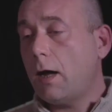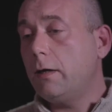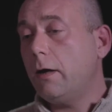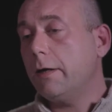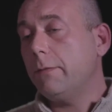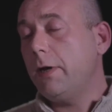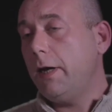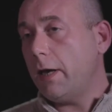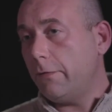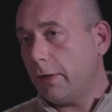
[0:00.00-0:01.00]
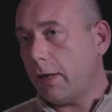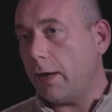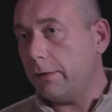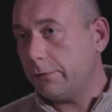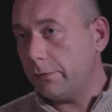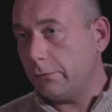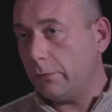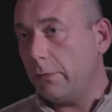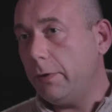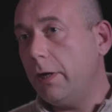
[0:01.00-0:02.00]
Unlike many other cancers
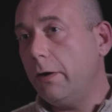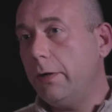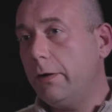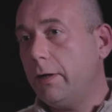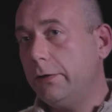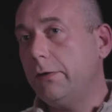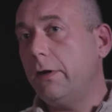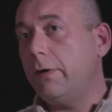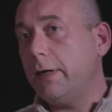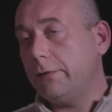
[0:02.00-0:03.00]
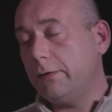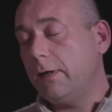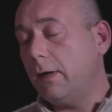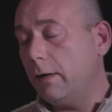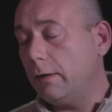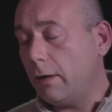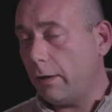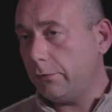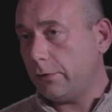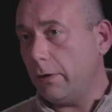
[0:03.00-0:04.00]
where we know there are direct uh,
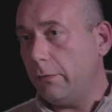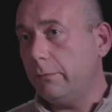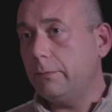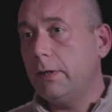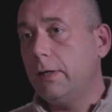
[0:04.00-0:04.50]
lifestyle